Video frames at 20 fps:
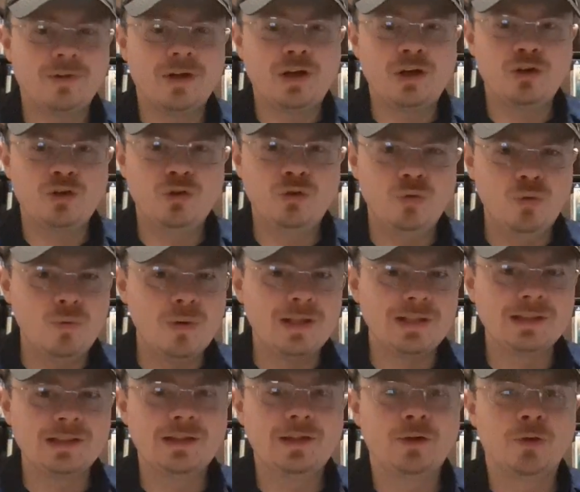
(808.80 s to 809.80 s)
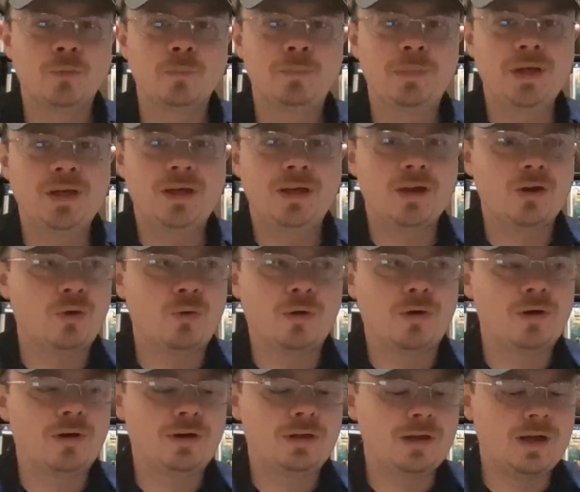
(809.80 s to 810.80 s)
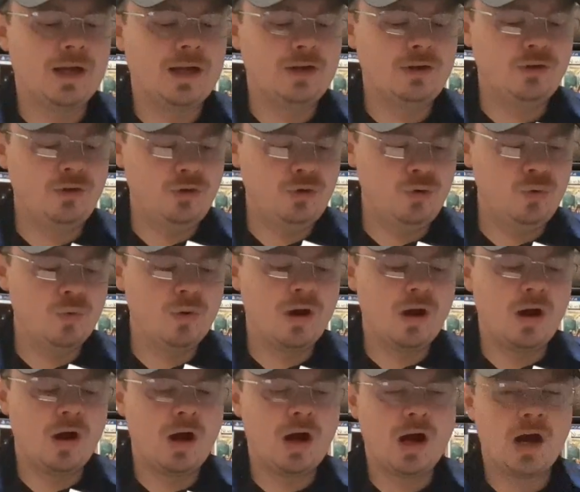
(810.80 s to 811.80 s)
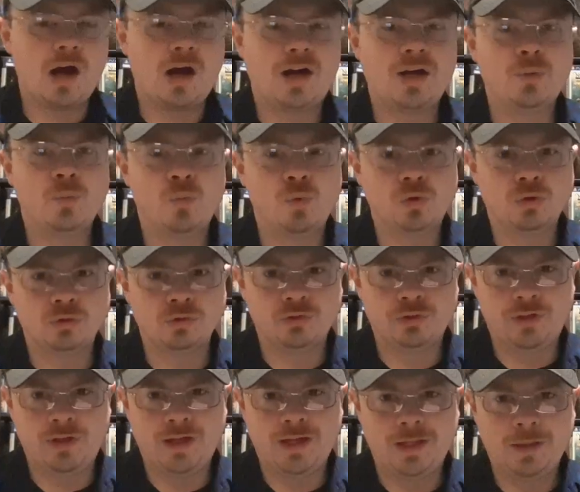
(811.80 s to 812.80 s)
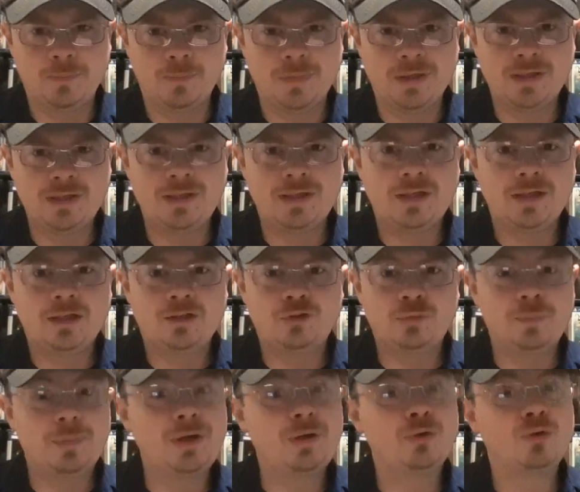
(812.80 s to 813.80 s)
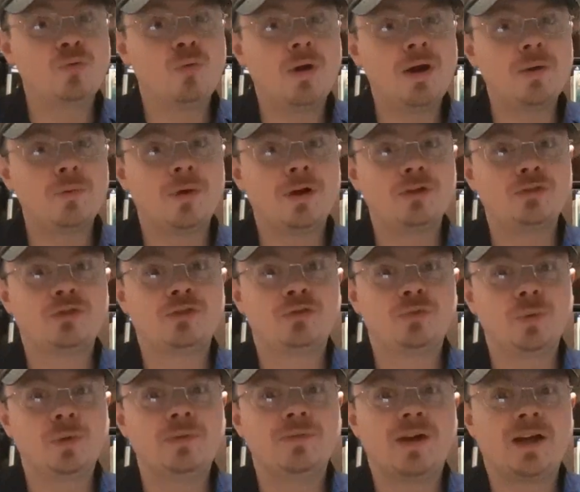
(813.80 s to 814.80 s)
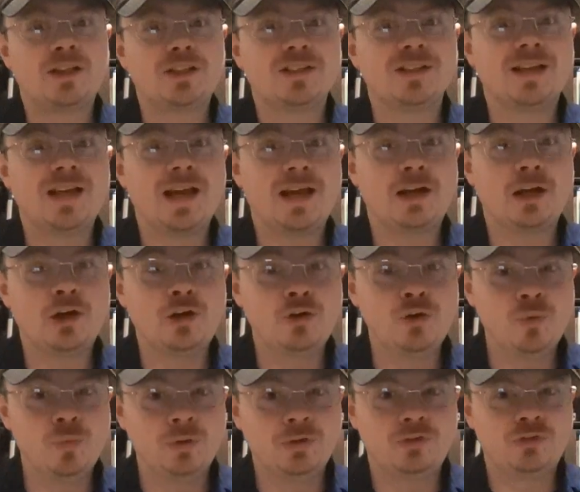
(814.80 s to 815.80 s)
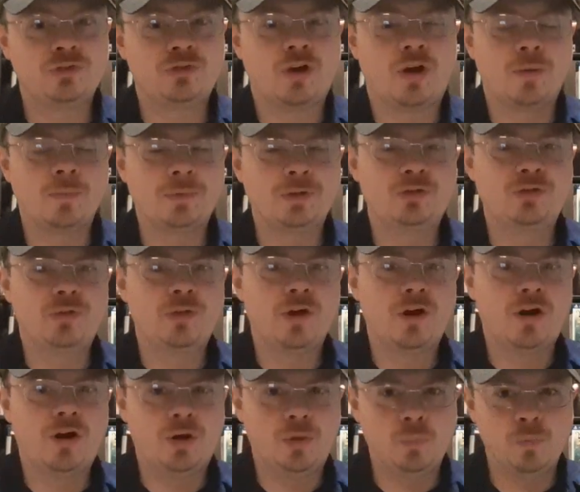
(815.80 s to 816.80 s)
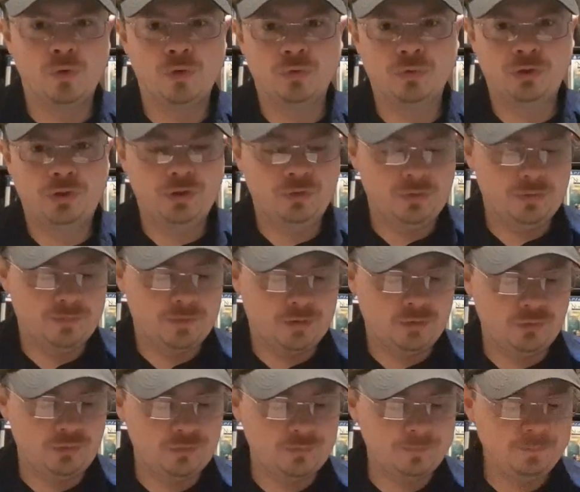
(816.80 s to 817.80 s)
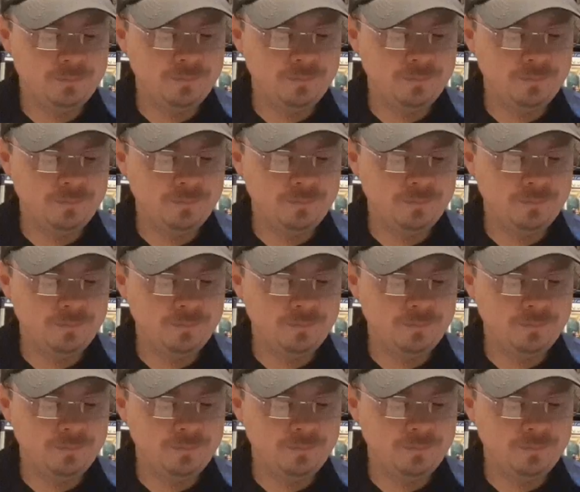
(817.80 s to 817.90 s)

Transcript: a new little bit or a new Oddworld game. It's been quite a while since we've actually had a new installment to the Oddworld universe,